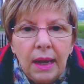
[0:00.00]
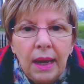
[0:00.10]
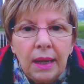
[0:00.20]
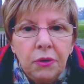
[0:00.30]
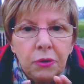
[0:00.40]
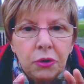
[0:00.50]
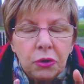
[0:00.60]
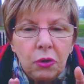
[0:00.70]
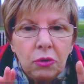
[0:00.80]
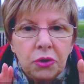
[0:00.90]
and you're
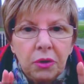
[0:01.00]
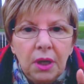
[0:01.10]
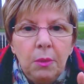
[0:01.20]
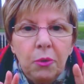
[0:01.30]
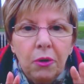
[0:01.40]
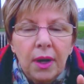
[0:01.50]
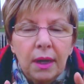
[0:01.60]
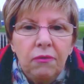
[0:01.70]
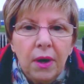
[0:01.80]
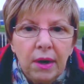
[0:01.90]
told to keep your
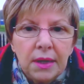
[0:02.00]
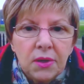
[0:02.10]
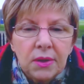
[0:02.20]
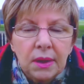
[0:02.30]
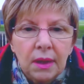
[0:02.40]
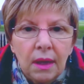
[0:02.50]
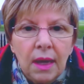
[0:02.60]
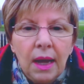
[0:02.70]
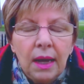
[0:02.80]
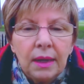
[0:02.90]
head very still.
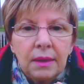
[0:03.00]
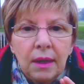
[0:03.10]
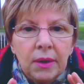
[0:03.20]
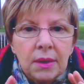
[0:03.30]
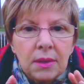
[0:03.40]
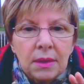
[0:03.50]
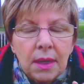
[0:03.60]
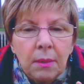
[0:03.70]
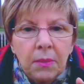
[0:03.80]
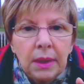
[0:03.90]
Now in
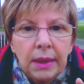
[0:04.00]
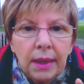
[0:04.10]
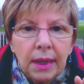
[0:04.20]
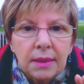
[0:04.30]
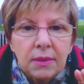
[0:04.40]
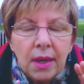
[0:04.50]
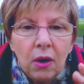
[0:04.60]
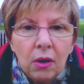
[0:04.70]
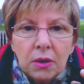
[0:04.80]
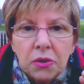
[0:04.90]
some clinics
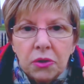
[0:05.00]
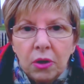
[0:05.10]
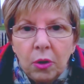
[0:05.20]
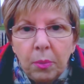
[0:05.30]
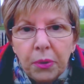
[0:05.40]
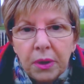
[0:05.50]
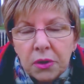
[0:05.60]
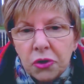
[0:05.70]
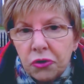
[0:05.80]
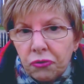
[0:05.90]
they also put
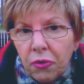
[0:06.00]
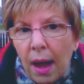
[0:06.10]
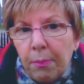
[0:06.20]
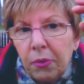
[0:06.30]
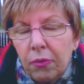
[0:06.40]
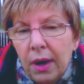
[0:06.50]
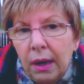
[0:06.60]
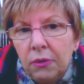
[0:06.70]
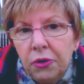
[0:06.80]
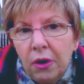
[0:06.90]
a strap
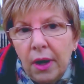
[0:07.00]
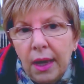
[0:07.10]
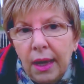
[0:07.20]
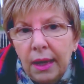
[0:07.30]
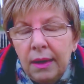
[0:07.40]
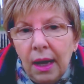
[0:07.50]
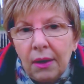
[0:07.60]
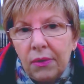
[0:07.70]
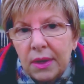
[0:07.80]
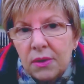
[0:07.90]
around your head
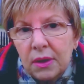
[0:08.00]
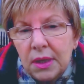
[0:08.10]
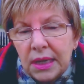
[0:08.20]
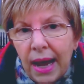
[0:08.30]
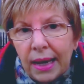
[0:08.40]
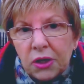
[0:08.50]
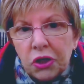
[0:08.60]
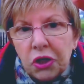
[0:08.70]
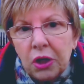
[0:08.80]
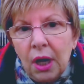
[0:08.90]
that's
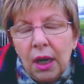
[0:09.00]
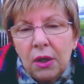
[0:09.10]
attached